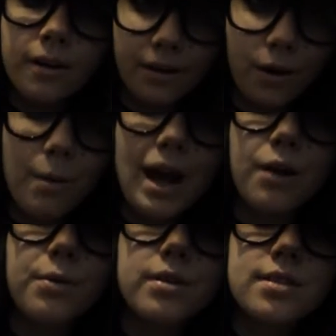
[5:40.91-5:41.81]
go
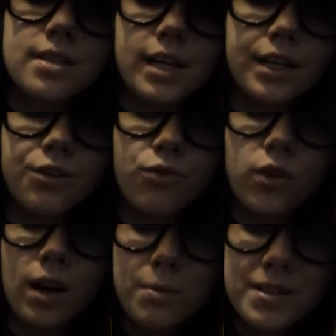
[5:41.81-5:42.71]
backwards, stand there for
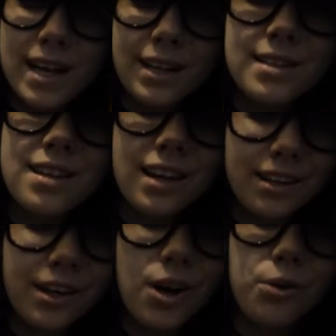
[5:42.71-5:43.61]
a couple seconds,
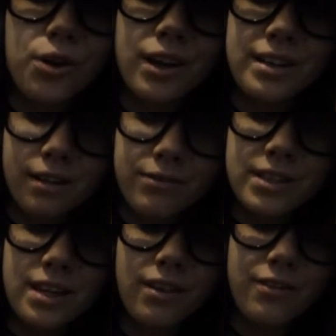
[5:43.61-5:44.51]
and then go look and
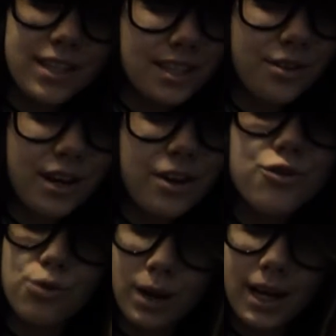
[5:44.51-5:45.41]
see if he's still there.
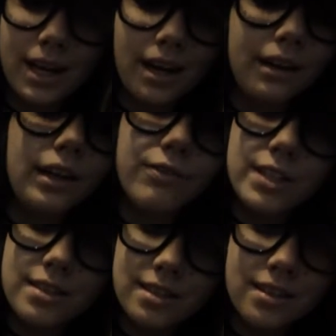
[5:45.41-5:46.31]
Try it again. If
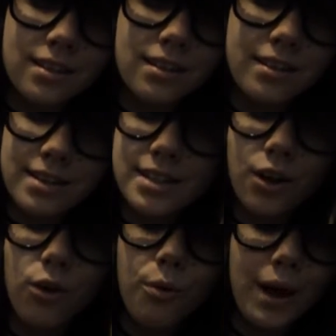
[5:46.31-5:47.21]
he doesn't
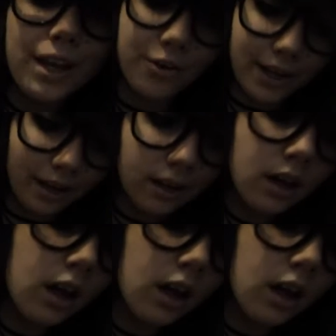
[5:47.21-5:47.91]
go away, you're dead.